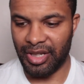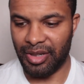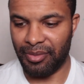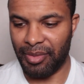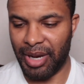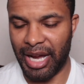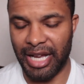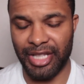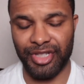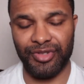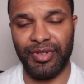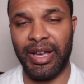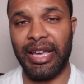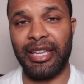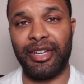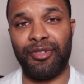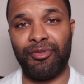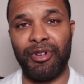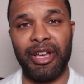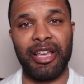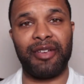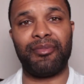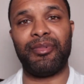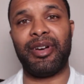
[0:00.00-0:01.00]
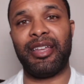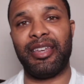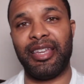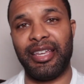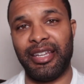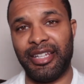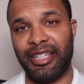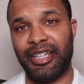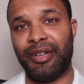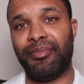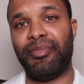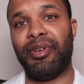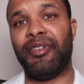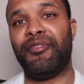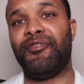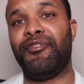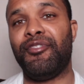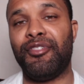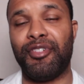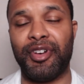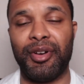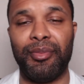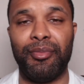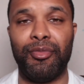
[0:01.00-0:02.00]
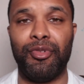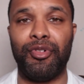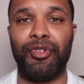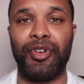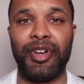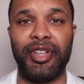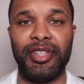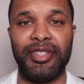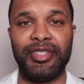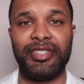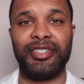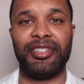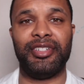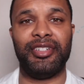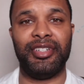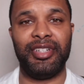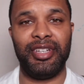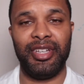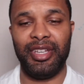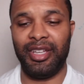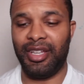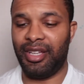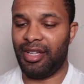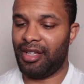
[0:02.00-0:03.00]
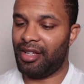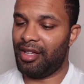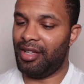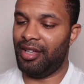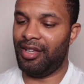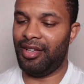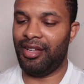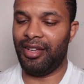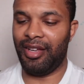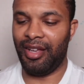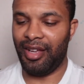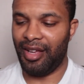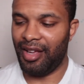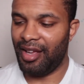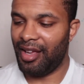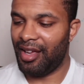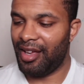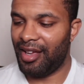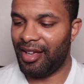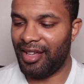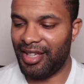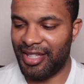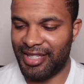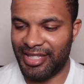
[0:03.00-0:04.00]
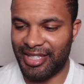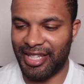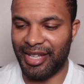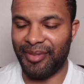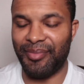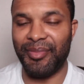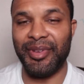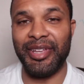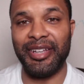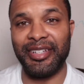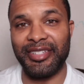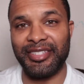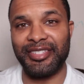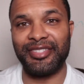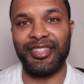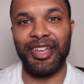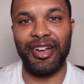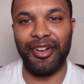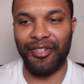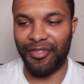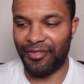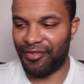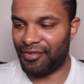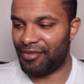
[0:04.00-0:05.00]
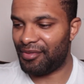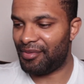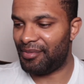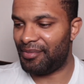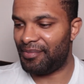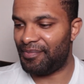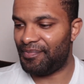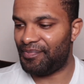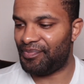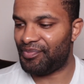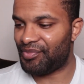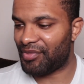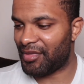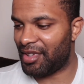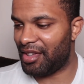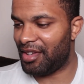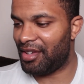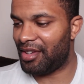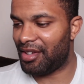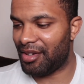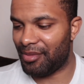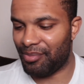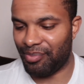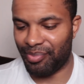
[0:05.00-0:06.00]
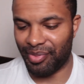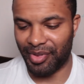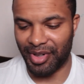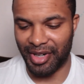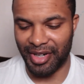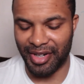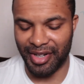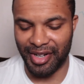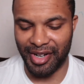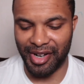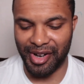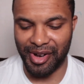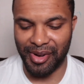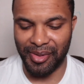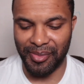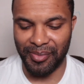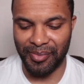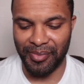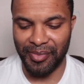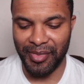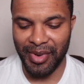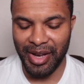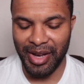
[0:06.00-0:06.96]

mind you, I had to wake my lady up at 4 a.m. to send me the stuff. But I